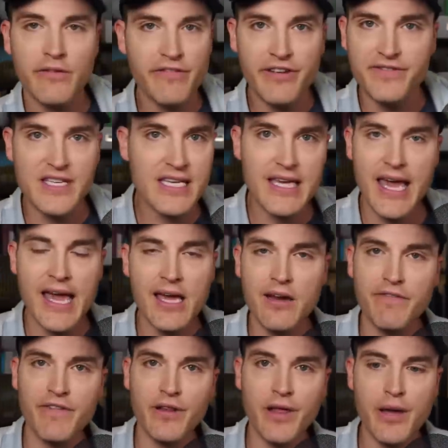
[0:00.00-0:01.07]
15K in
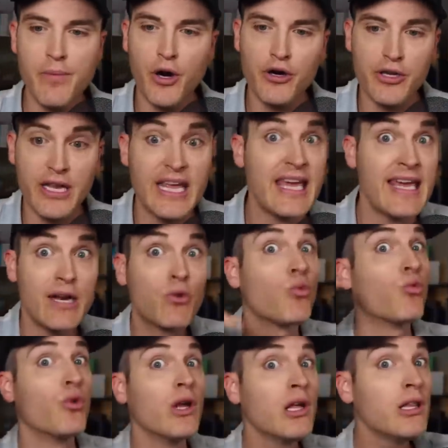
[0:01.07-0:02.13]
affiliate marketing. And it
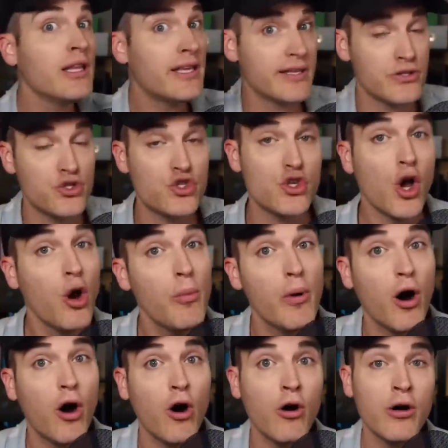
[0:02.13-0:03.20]
really can
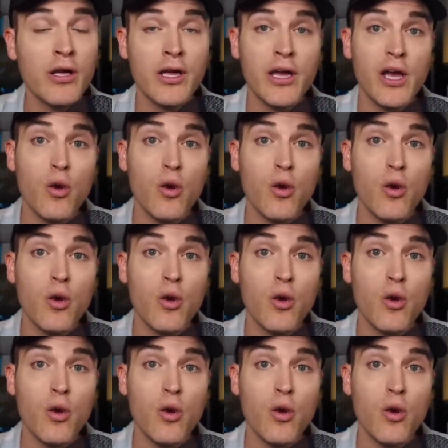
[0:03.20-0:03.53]
snowball